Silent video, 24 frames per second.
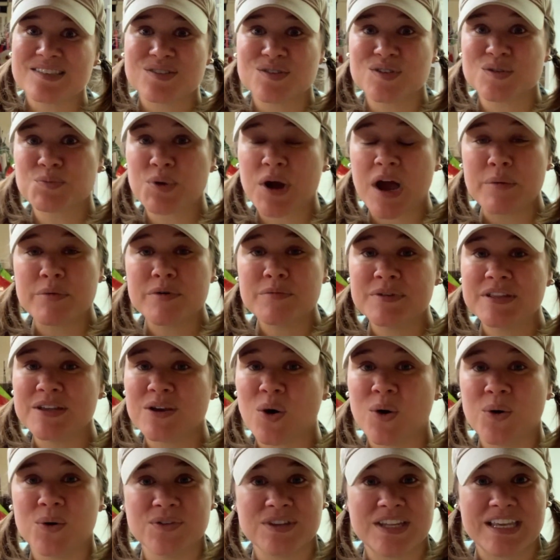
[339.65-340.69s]
There's probably
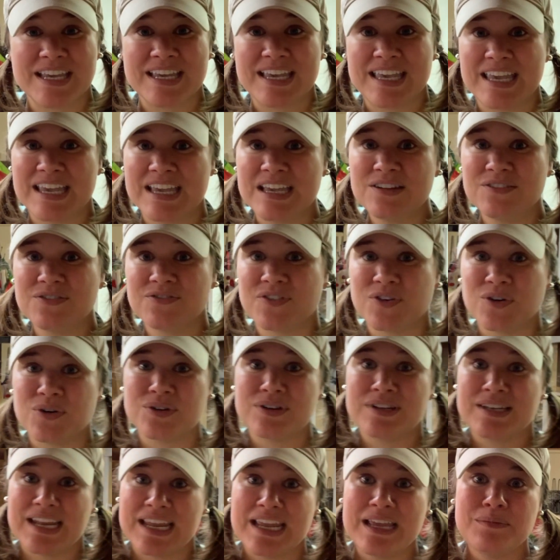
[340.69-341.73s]
only a handful,
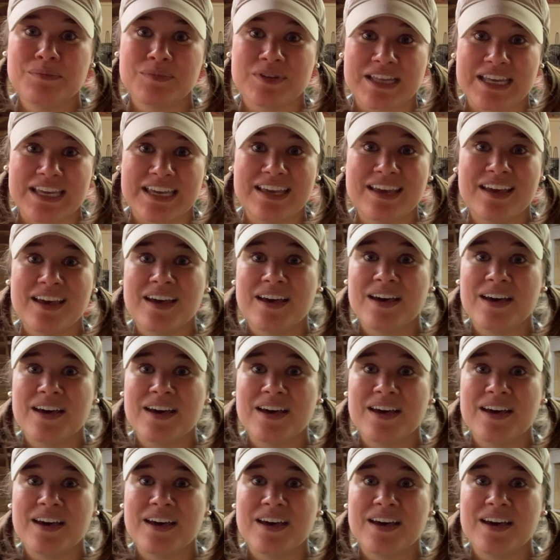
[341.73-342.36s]
namely